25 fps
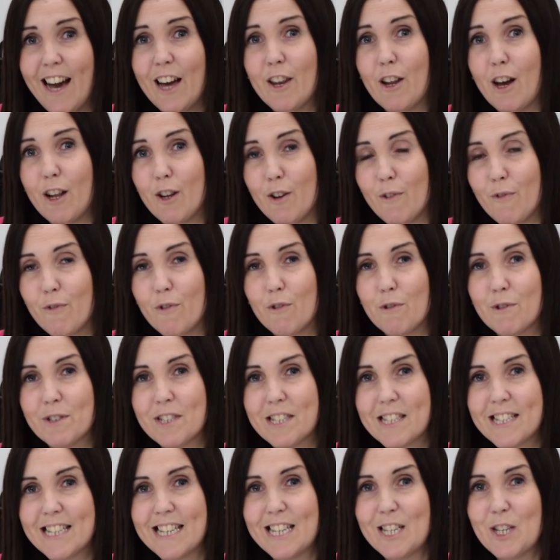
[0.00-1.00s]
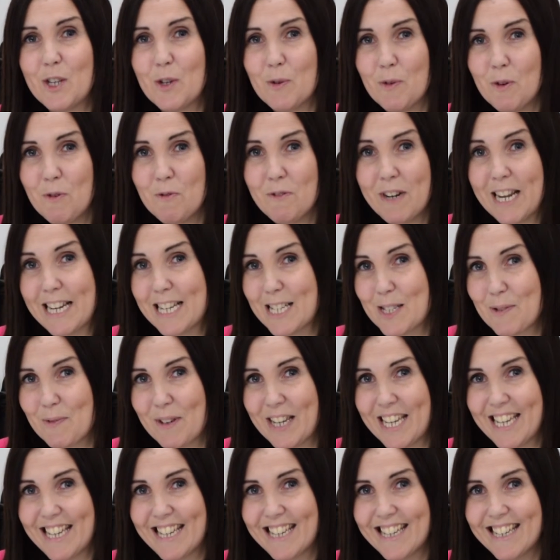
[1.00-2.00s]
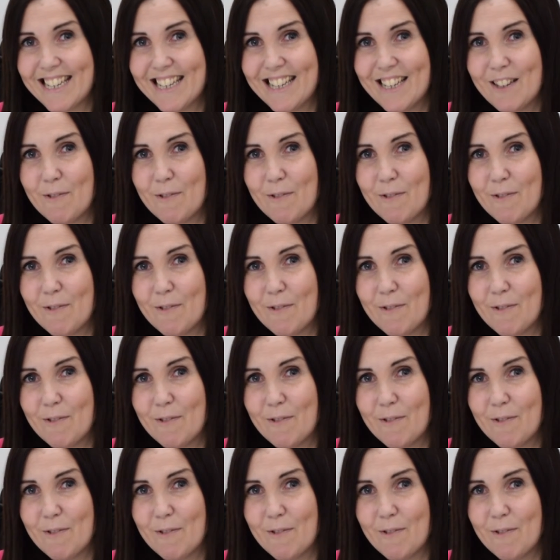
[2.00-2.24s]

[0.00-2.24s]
and I look forward to seeing you all next week